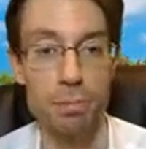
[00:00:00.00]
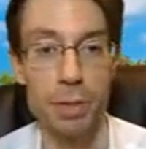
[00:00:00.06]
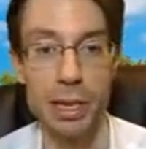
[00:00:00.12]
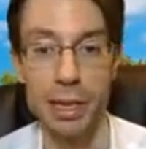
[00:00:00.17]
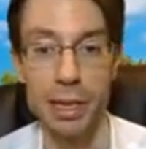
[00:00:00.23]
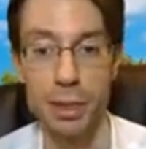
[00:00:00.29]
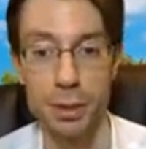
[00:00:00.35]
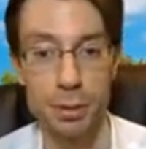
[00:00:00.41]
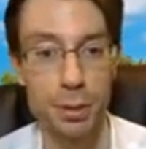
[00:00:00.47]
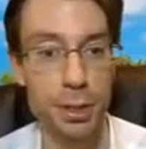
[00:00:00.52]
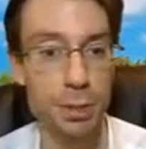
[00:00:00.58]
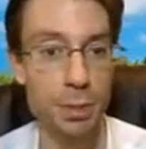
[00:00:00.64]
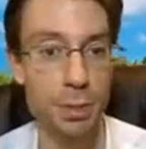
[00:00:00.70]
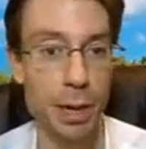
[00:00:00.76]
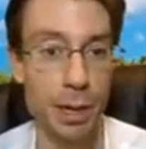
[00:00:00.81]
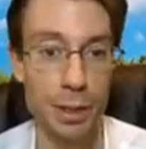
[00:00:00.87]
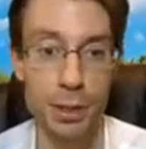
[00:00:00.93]
We get to
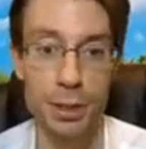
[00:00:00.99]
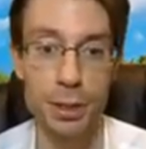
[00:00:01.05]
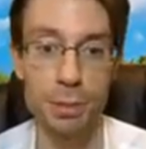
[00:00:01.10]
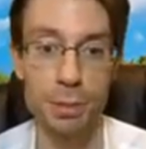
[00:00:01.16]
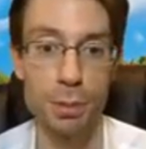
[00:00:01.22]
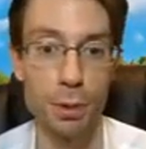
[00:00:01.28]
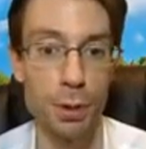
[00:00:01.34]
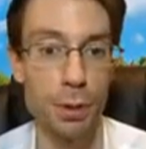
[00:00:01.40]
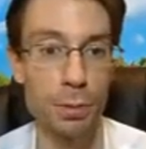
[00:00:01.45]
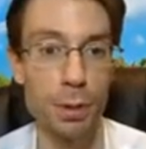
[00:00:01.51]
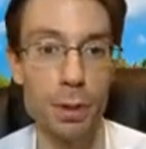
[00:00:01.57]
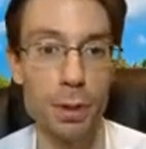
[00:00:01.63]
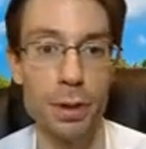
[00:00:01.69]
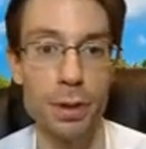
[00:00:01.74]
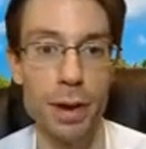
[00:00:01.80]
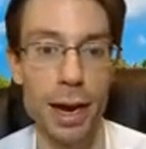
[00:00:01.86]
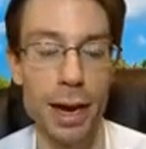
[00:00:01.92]
respect and support
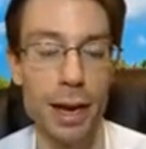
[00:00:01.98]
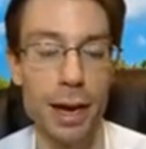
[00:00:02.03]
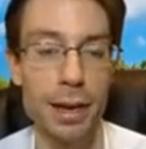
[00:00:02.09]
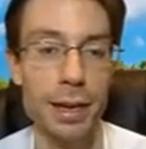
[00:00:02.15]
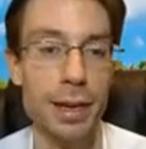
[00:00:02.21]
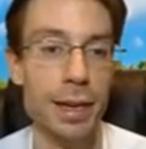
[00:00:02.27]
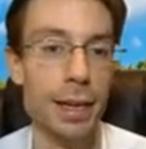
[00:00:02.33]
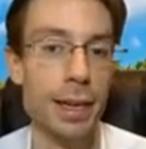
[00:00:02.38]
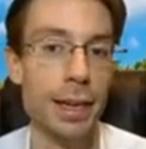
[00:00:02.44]
where they're at.